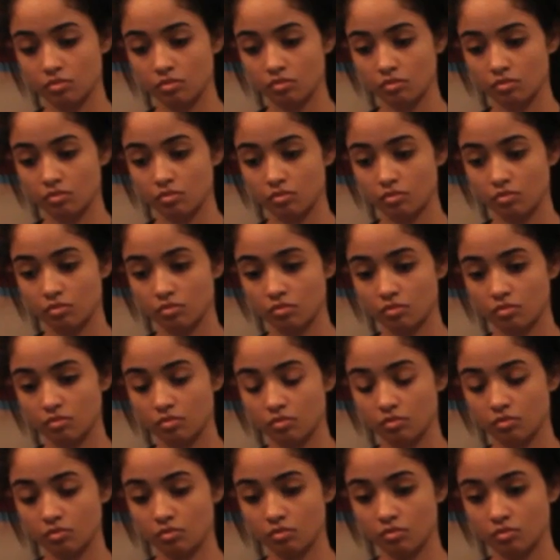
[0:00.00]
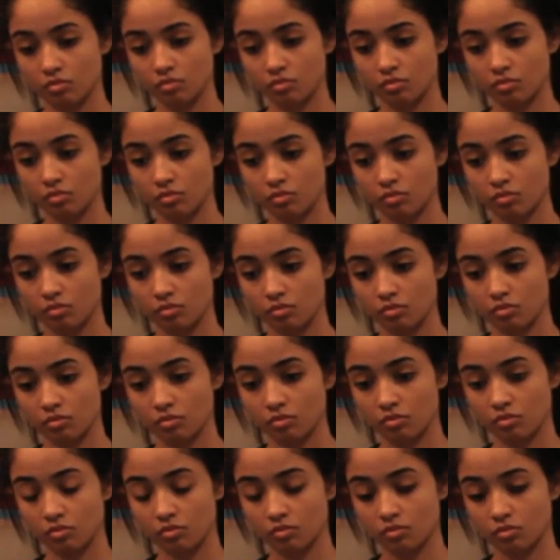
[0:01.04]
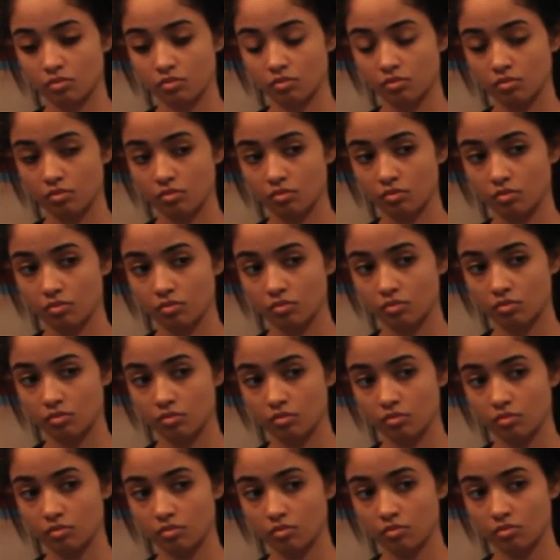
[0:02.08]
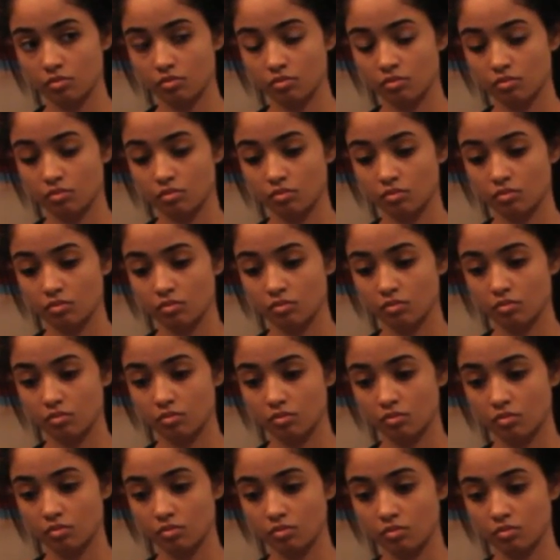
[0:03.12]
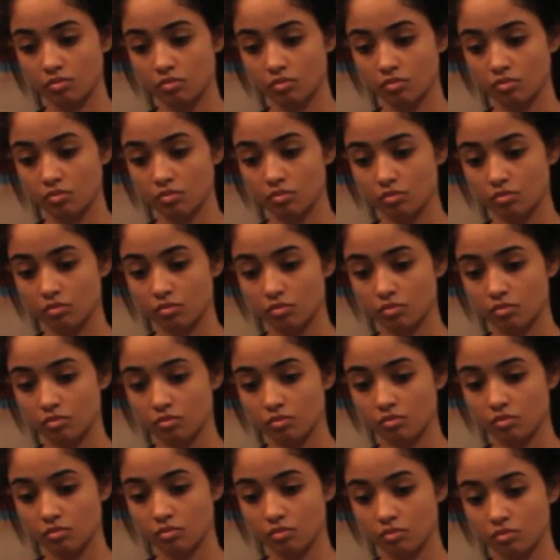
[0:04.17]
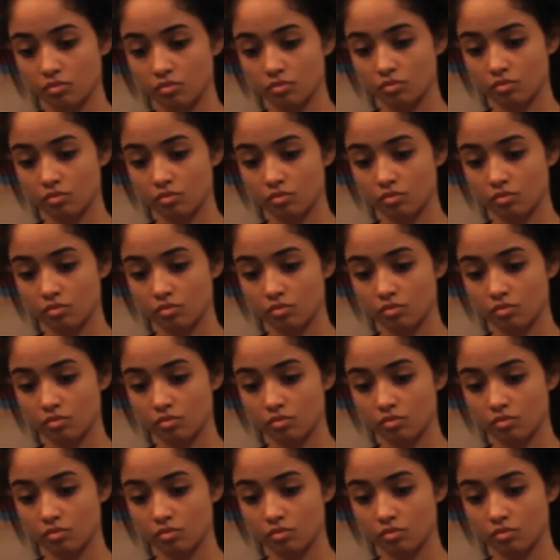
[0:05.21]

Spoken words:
This person isn't speaking.